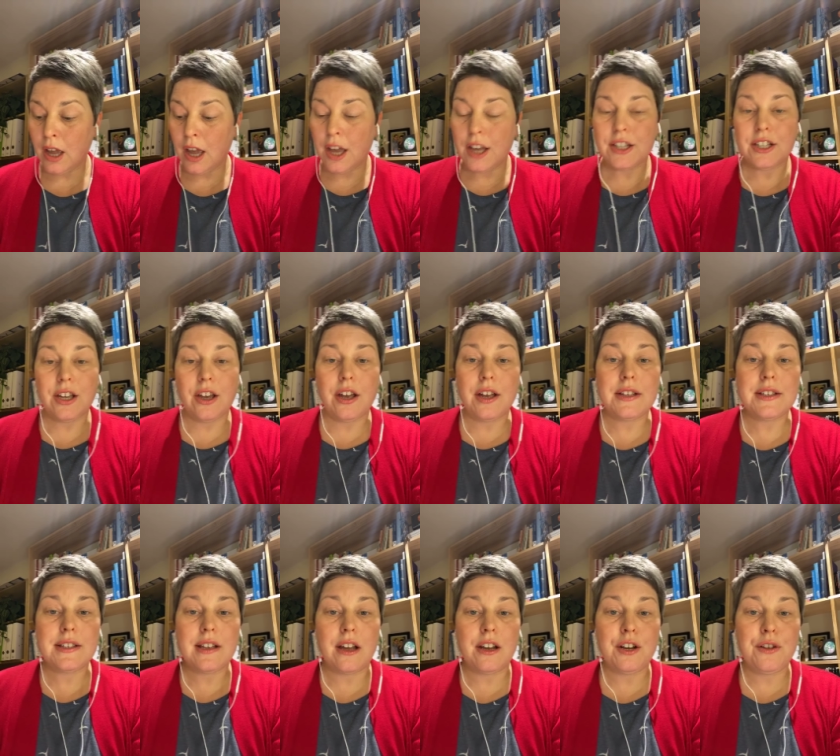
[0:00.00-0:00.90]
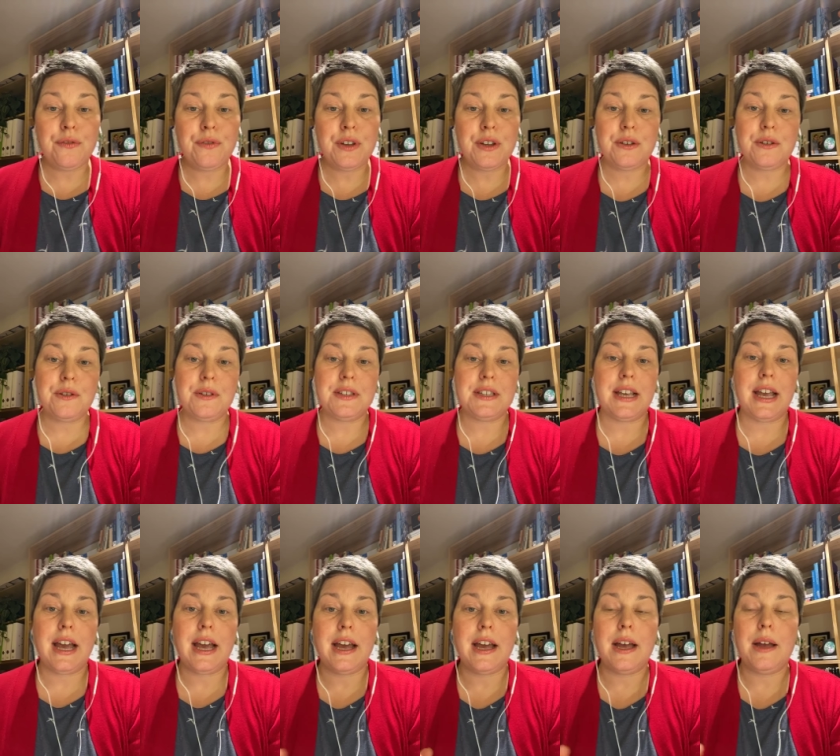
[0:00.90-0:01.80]
So eosinophils
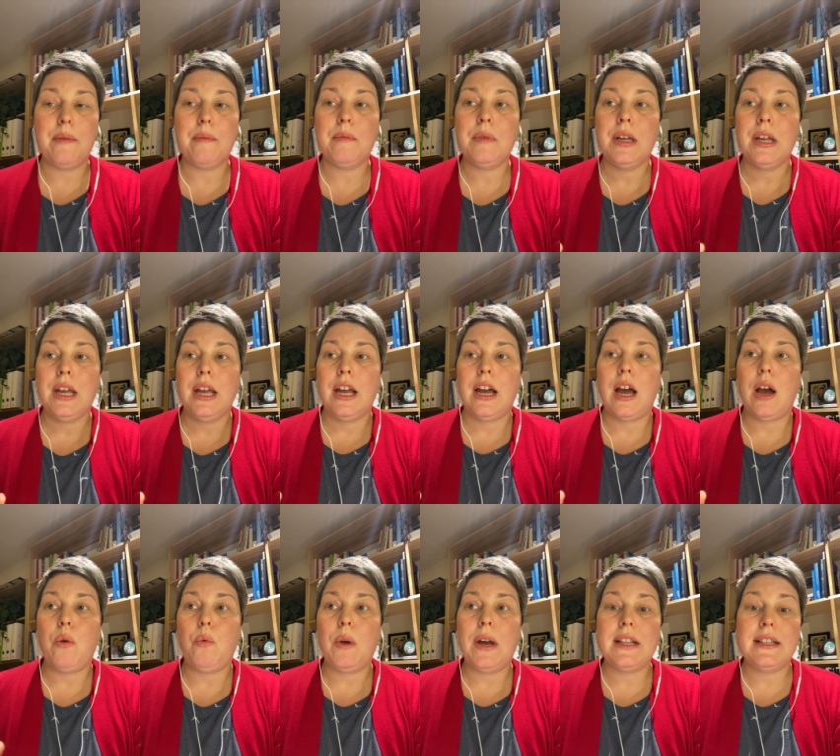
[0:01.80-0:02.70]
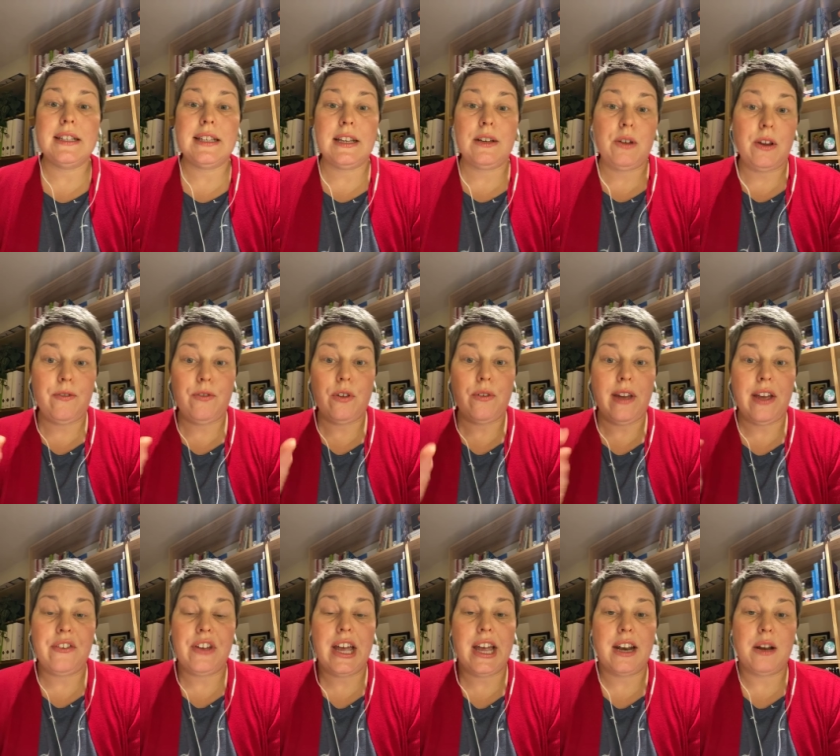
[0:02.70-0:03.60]
um, are ones that if you've
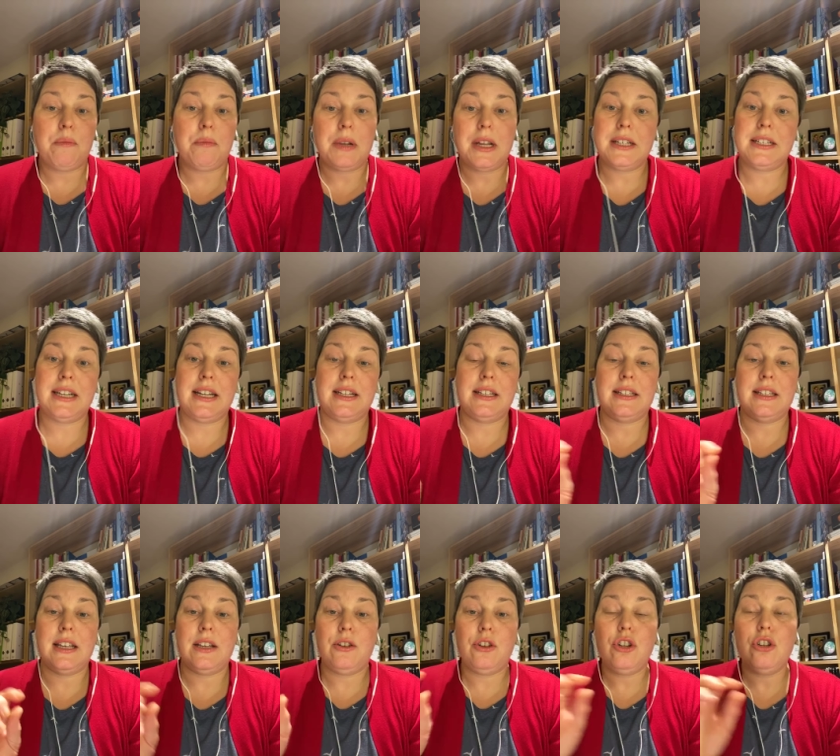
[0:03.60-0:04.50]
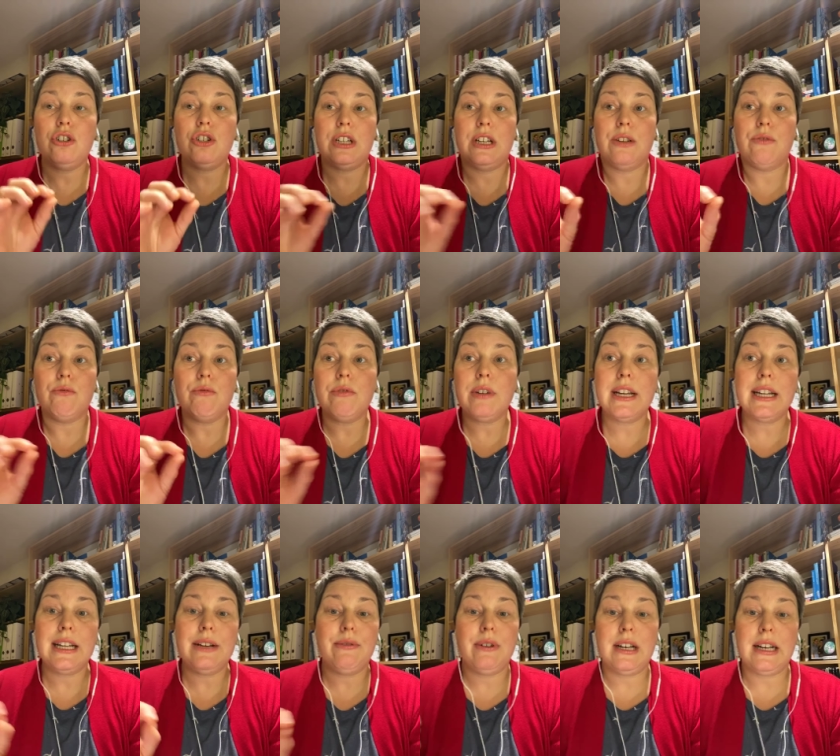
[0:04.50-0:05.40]
ever had a blood test, they're usually in
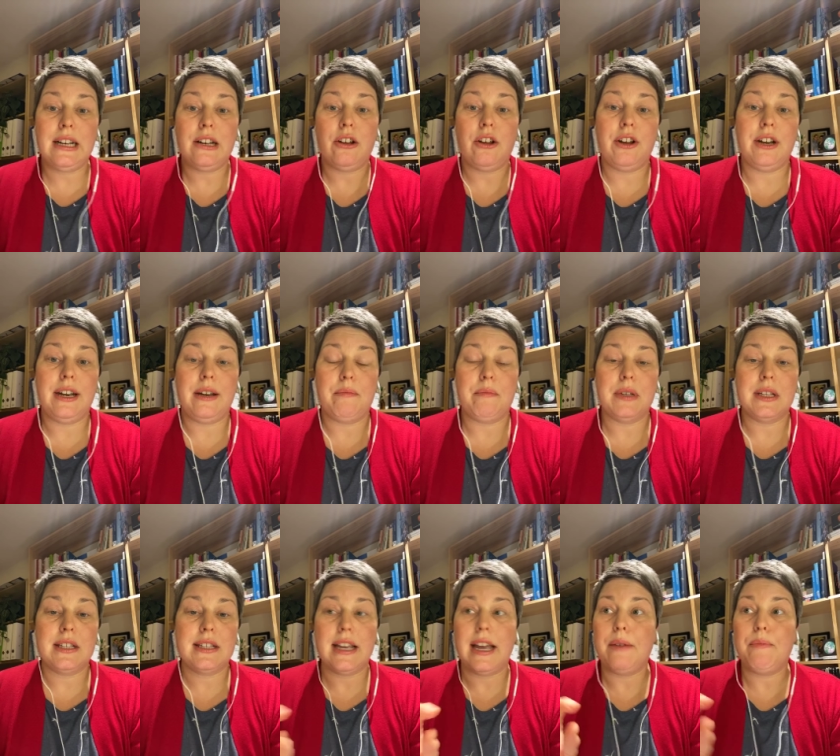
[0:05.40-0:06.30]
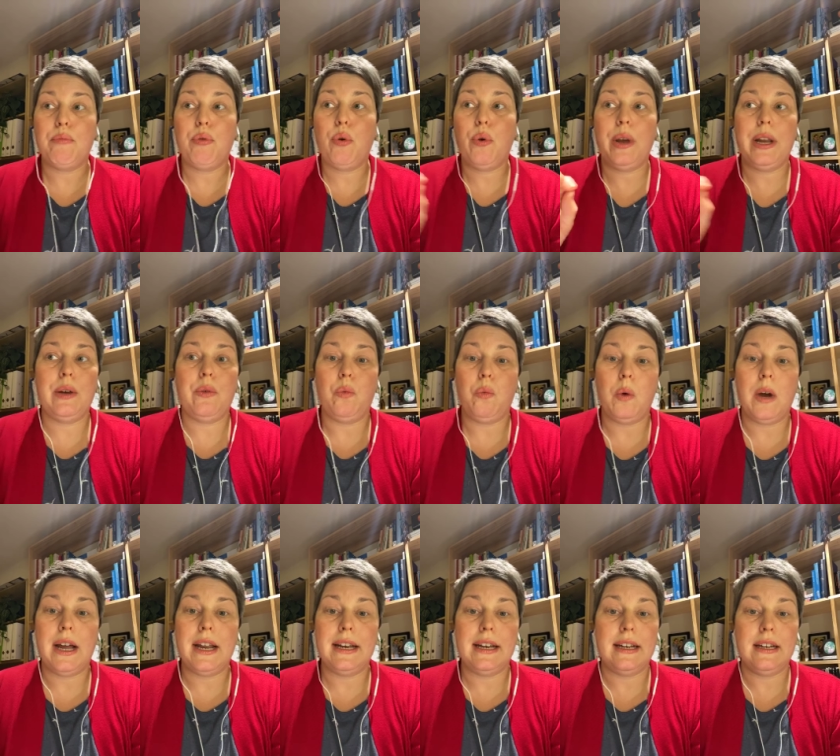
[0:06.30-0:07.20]
really, really low numbers, like
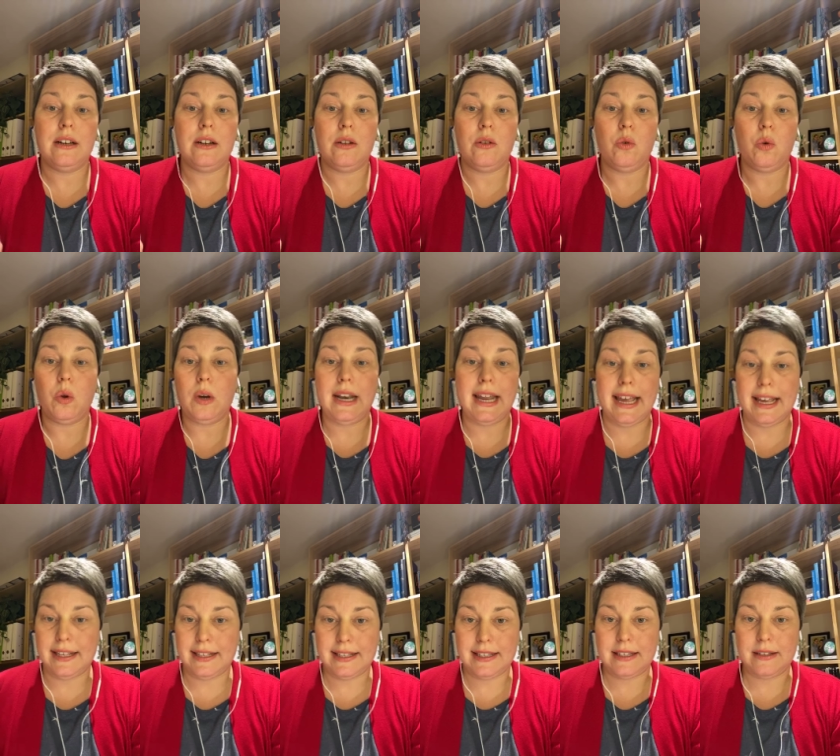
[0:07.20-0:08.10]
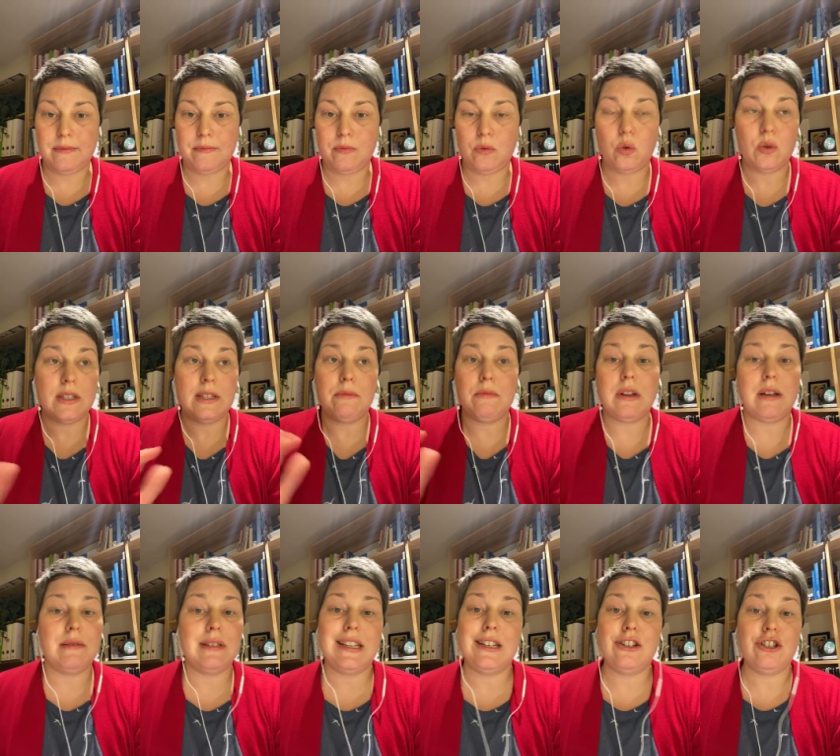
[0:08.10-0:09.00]
0.1 or less, or
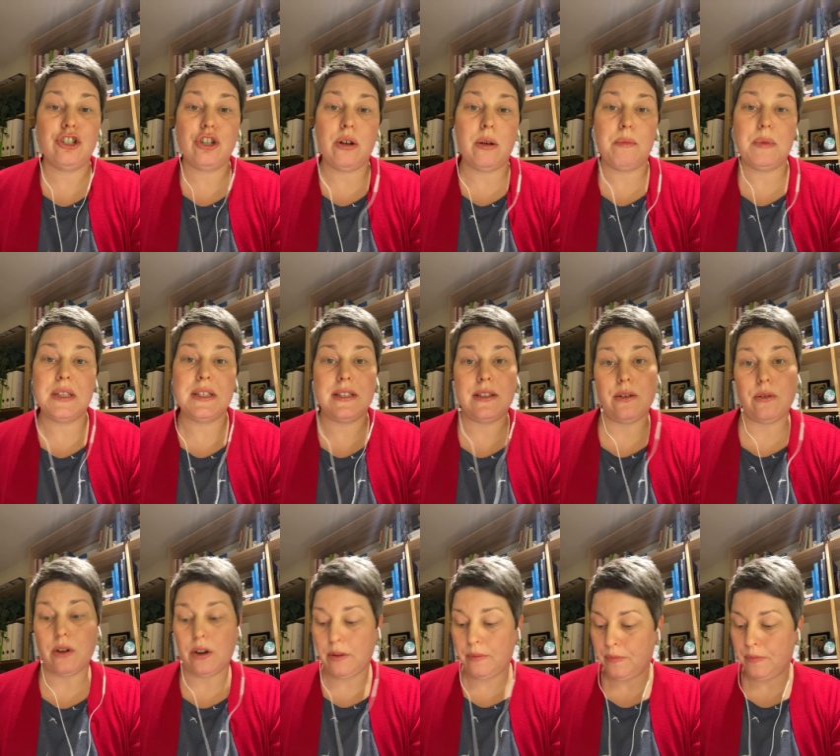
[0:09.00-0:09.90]
sometimes they just show up as zero.